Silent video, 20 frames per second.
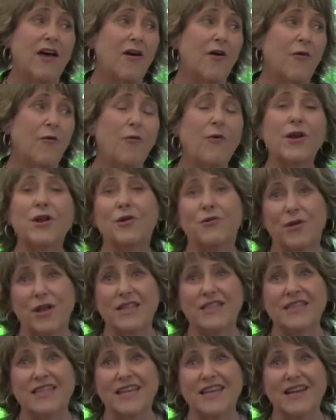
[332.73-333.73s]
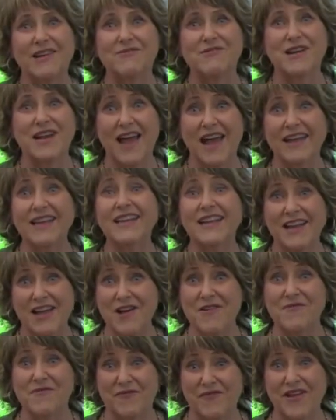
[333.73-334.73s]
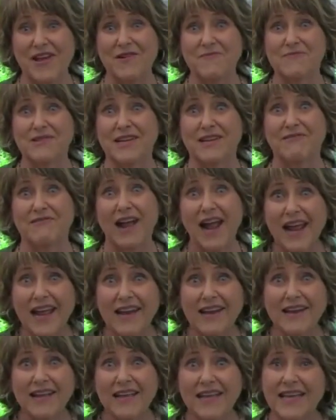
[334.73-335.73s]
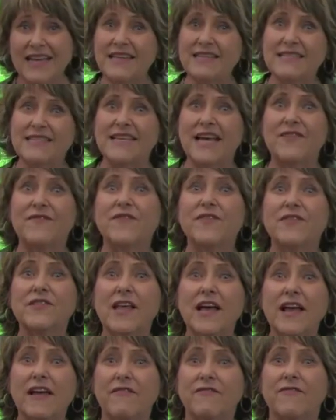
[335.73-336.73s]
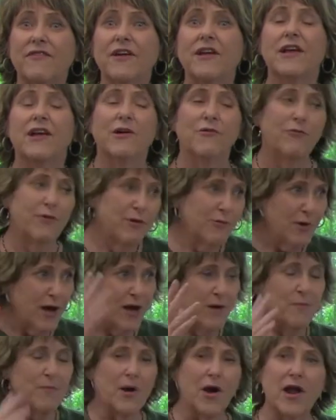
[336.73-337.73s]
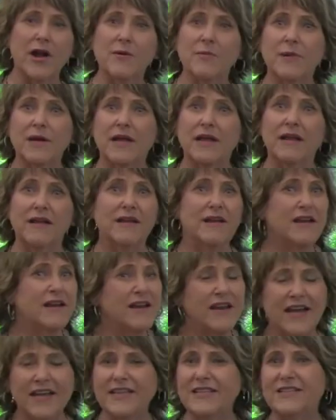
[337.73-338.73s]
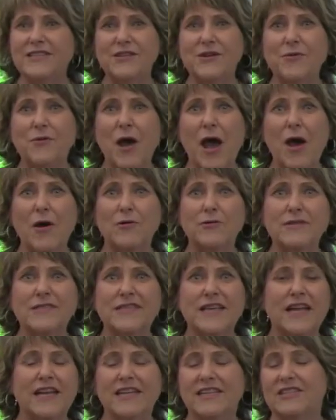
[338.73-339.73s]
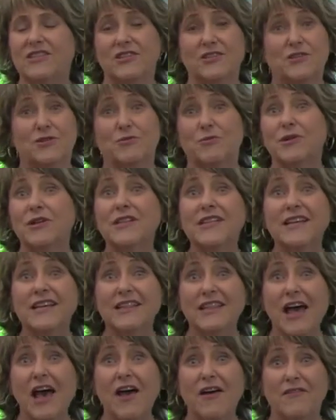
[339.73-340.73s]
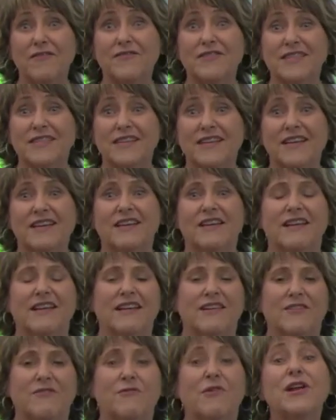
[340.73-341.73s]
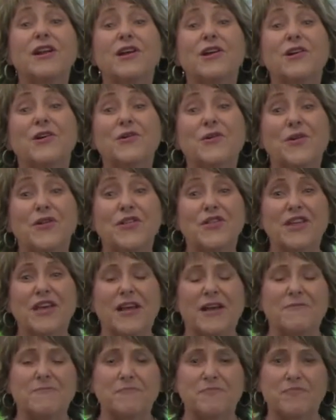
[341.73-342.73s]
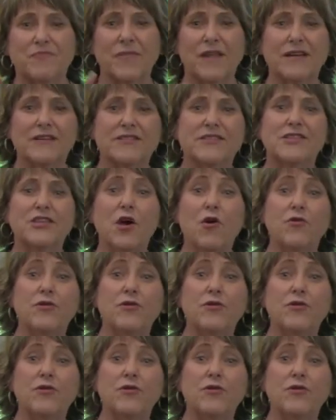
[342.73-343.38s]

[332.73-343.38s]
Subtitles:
what a great thing when I can help family, right? He's set for life. We went and bought him a nice new house that he just really loves. What a cool thing. So